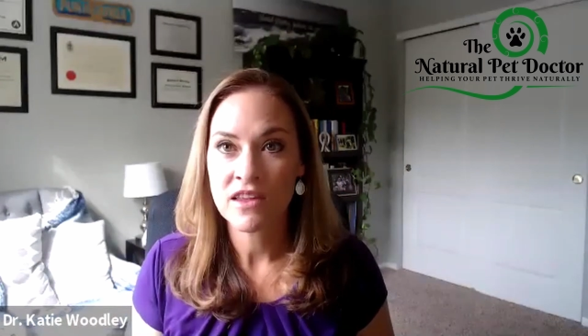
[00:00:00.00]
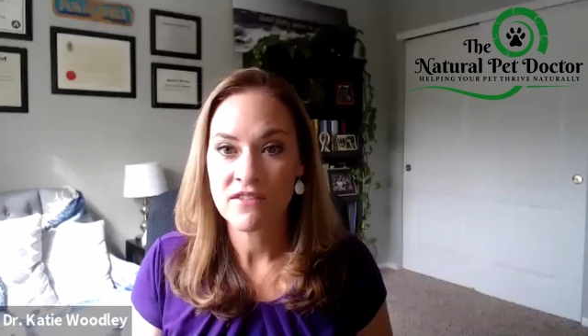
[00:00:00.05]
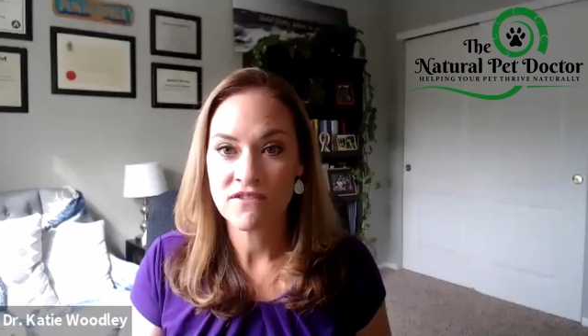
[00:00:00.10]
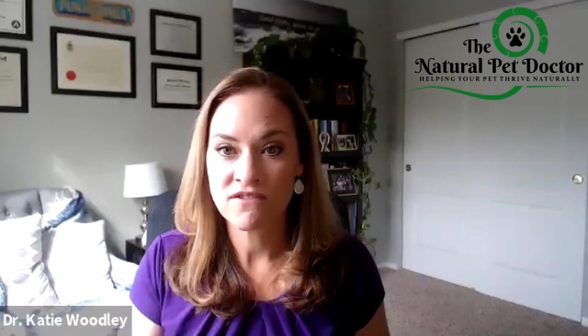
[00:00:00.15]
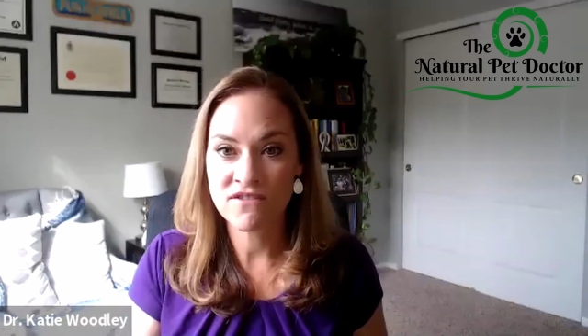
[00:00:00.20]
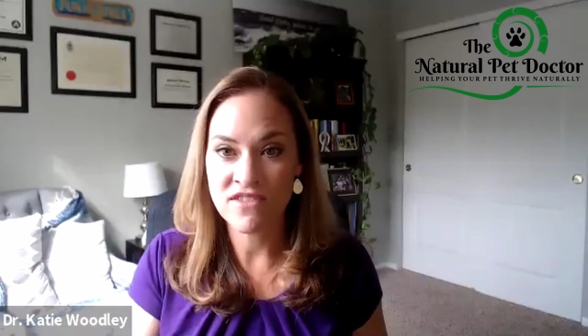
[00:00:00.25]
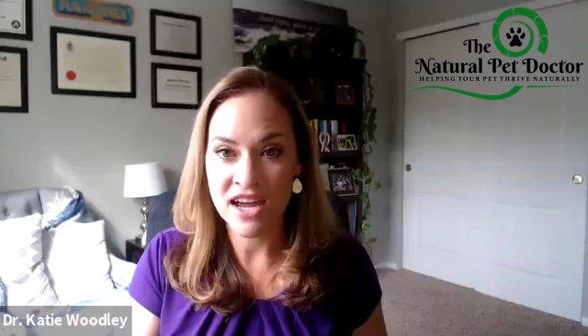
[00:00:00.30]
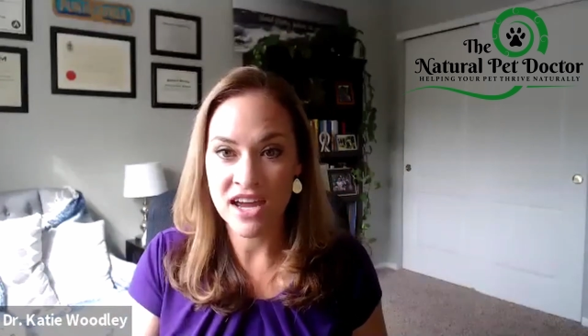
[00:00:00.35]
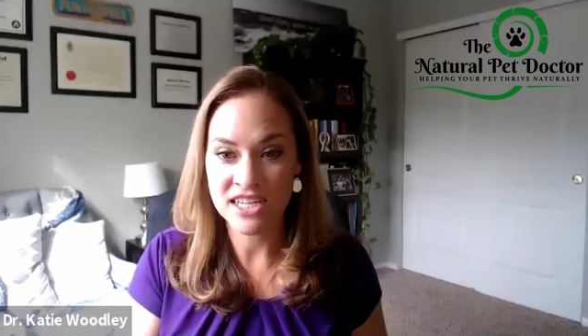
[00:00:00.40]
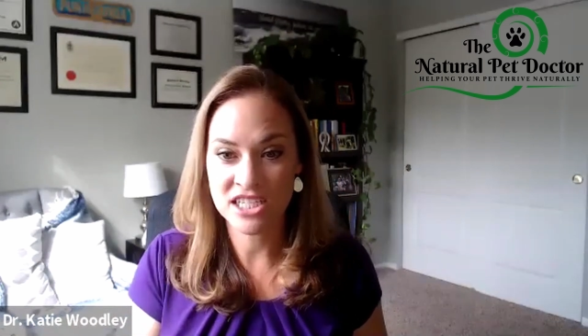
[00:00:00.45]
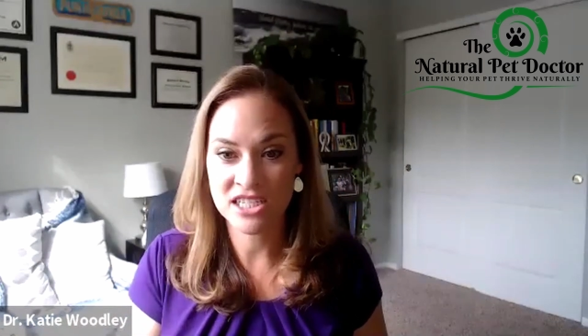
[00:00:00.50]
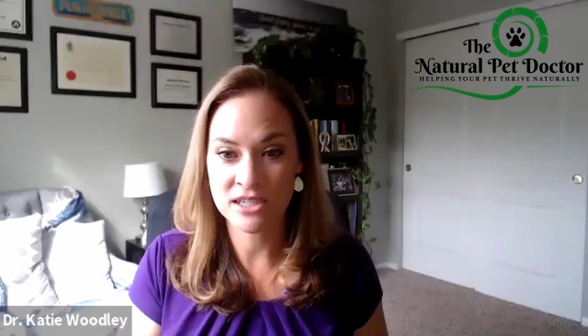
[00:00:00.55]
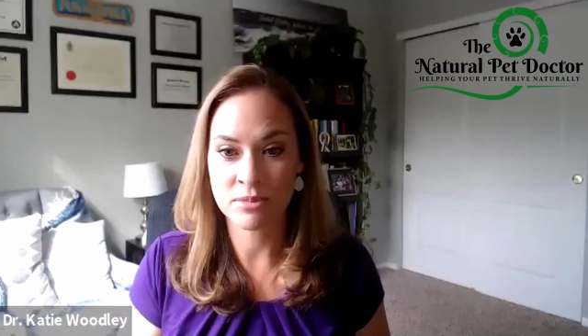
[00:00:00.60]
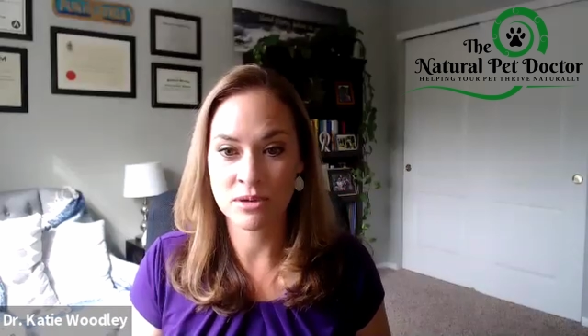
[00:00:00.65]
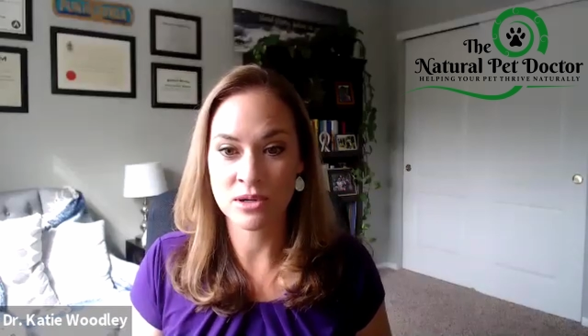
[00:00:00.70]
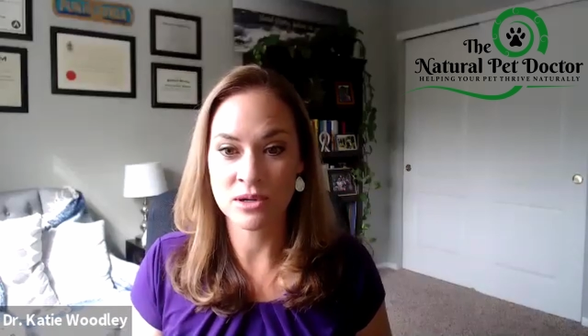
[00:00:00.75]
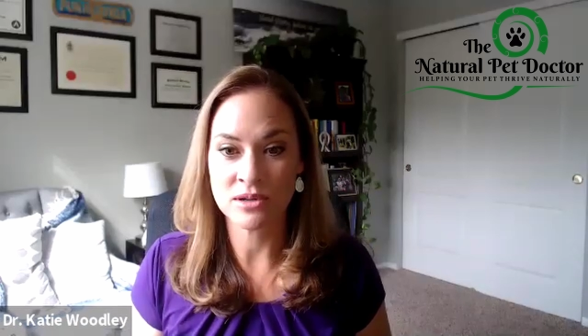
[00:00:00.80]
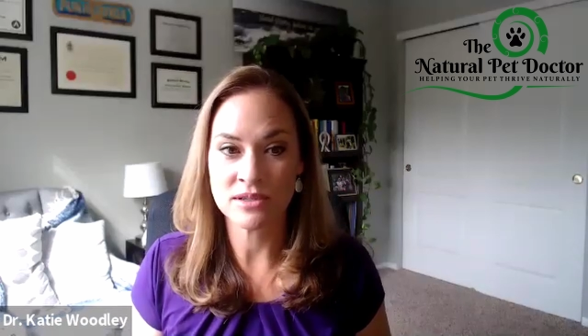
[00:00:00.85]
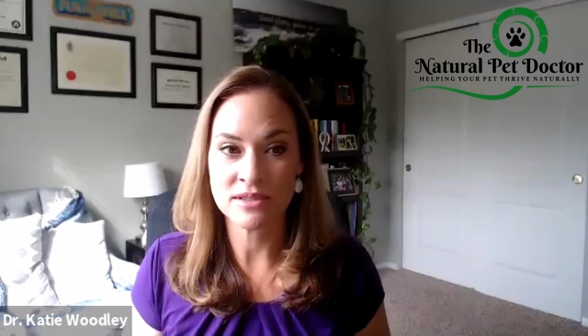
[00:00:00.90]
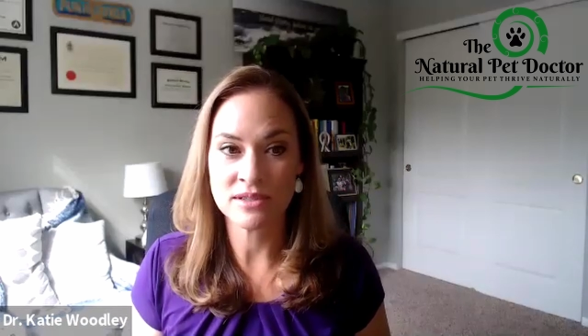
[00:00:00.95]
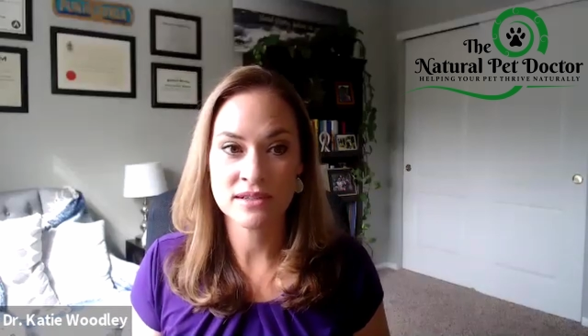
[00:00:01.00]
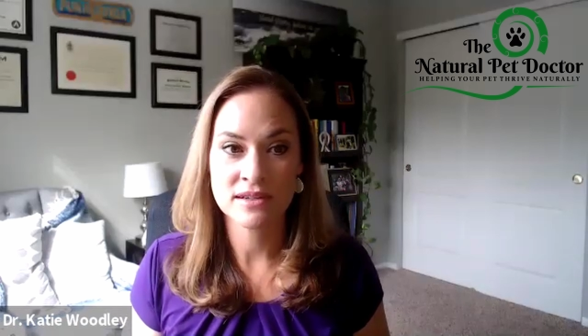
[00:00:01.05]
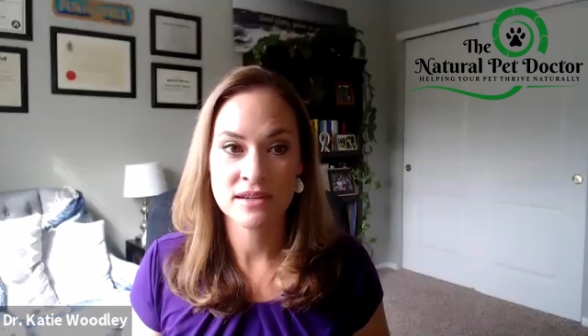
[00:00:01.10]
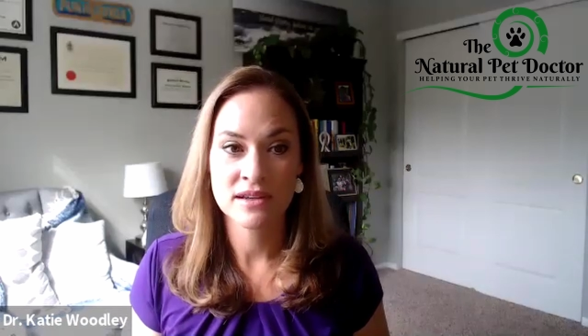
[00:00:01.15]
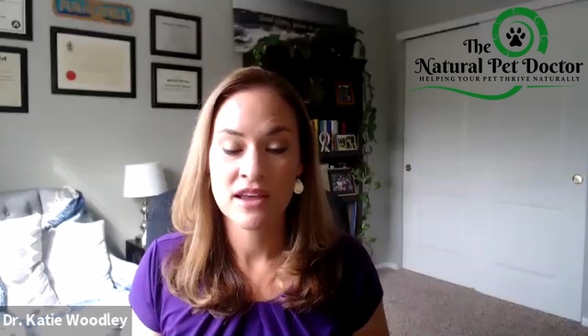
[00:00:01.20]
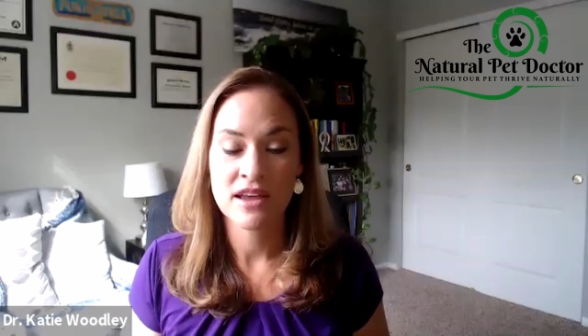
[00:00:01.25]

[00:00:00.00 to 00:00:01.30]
vegetables,